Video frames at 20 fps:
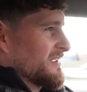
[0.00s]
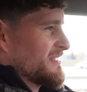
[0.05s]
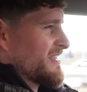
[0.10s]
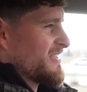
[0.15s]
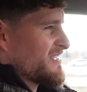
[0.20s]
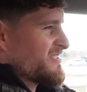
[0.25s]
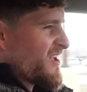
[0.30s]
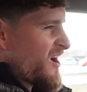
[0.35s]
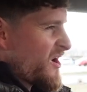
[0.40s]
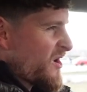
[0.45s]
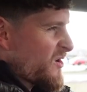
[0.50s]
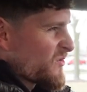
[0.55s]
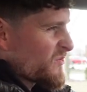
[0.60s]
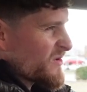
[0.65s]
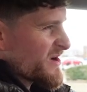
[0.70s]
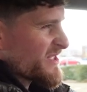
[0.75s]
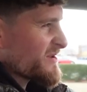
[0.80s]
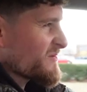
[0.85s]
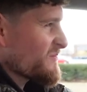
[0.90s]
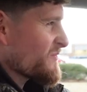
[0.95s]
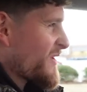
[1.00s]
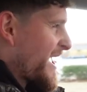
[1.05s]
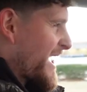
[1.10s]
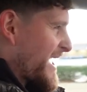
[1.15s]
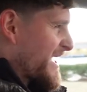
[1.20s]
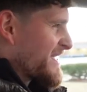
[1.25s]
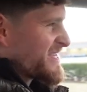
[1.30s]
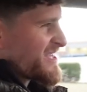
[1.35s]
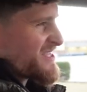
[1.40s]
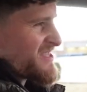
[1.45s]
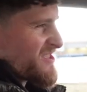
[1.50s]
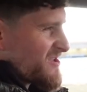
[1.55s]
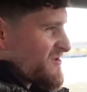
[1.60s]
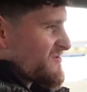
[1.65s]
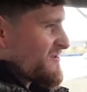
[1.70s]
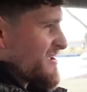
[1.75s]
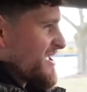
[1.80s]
And there's always a way to do